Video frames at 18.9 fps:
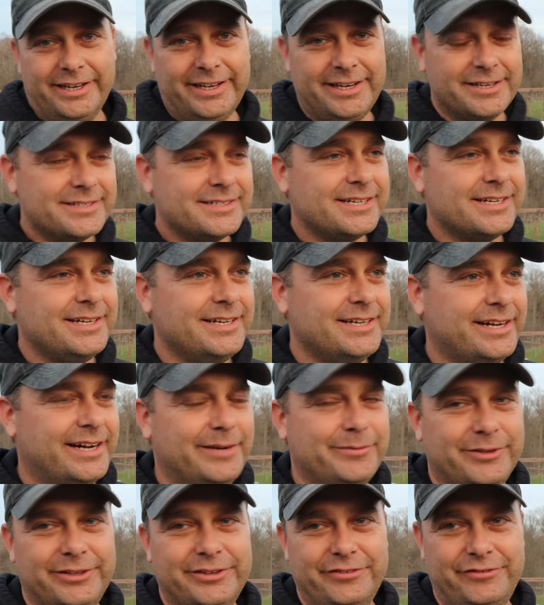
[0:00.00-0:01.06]
I guarantee
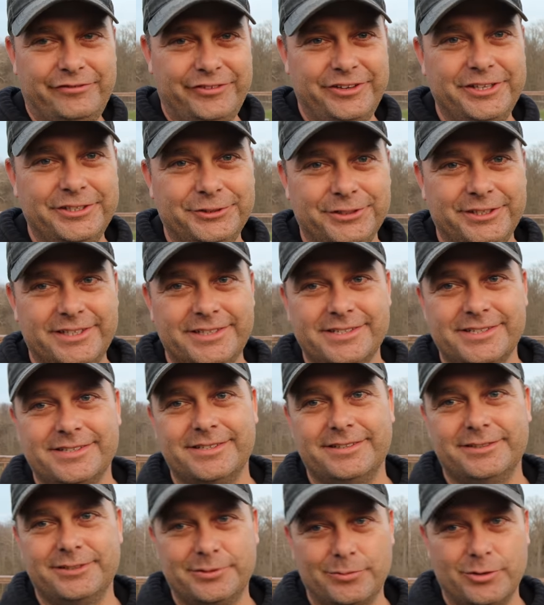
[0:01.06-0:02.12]
I'm gonna feel this
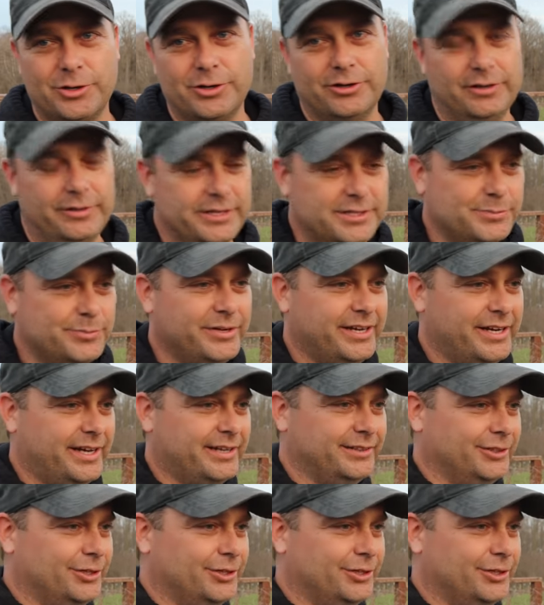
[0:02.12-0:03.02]
tomorrow. It's been a